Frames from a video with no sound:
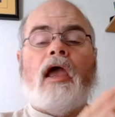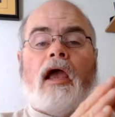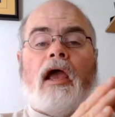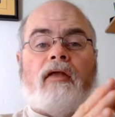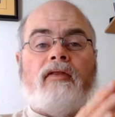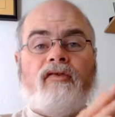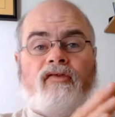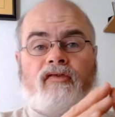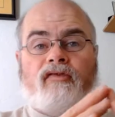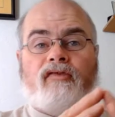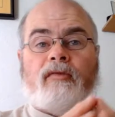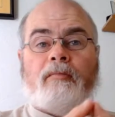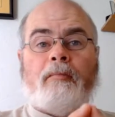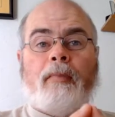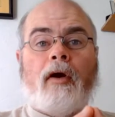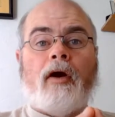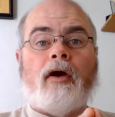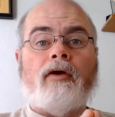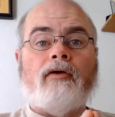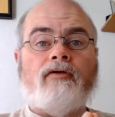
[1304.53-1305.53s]
And this is in
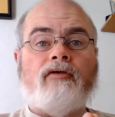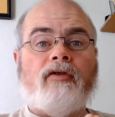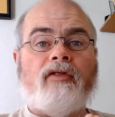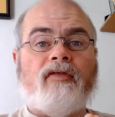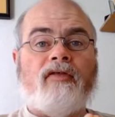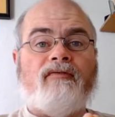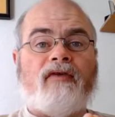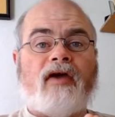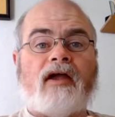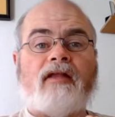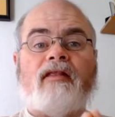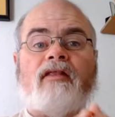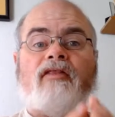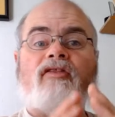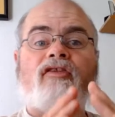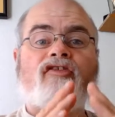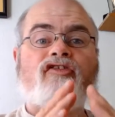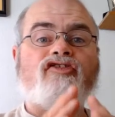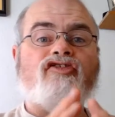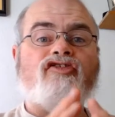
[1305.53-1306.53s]
part due to the fact that
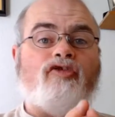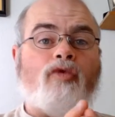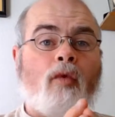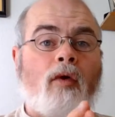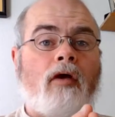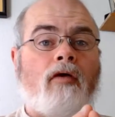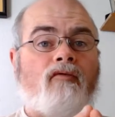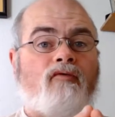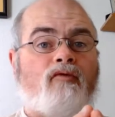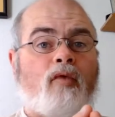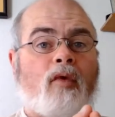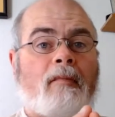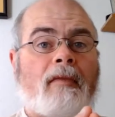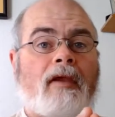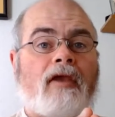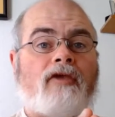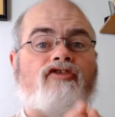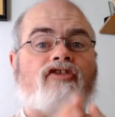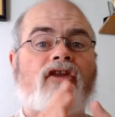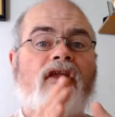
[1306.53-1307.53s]
the soil
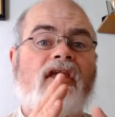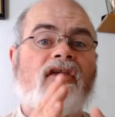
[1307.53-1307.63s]
formation